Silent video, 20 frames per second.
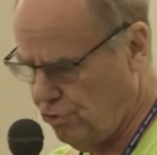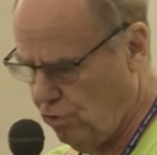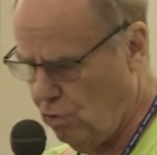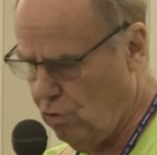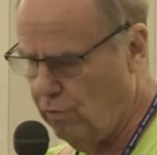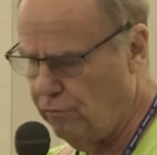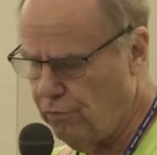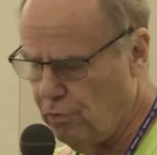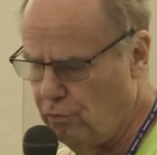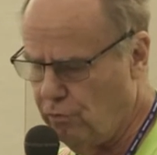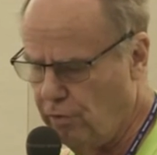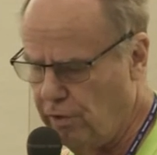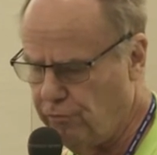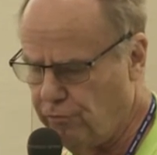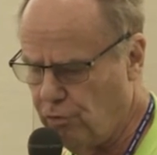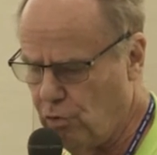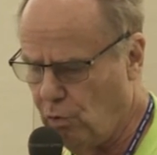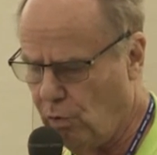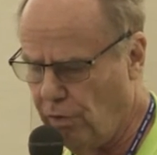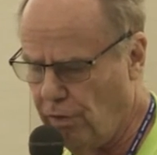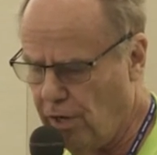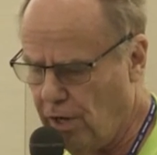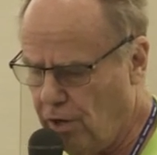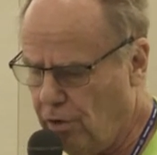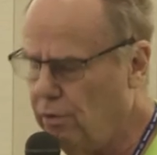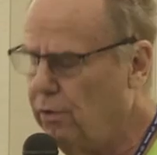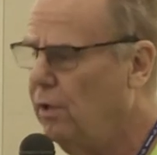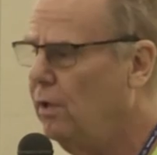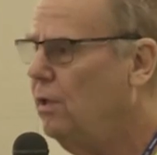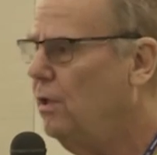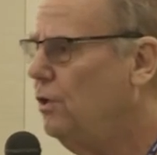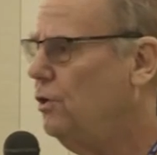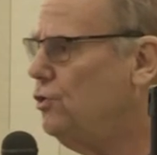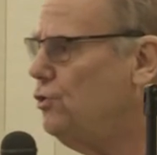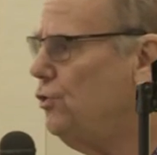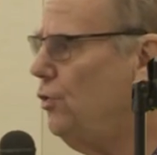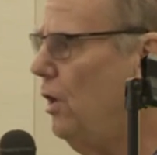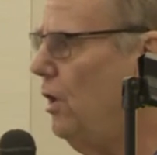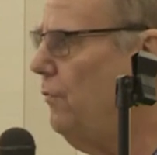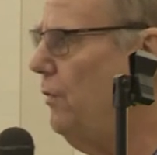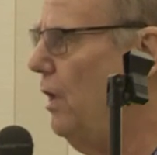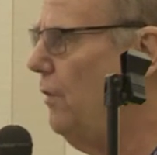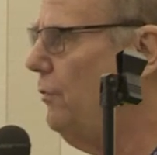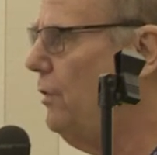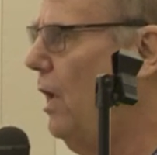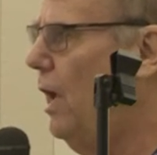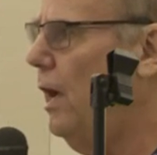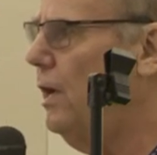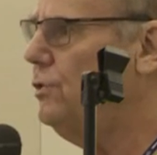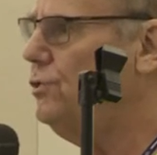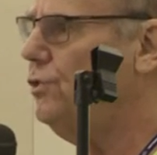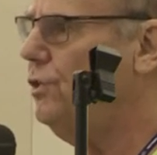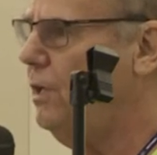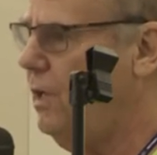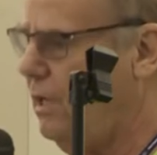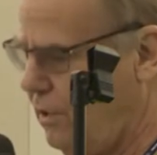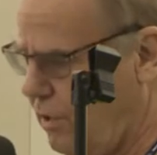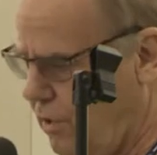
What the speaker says: so if you refuel there, you should have enough gas to get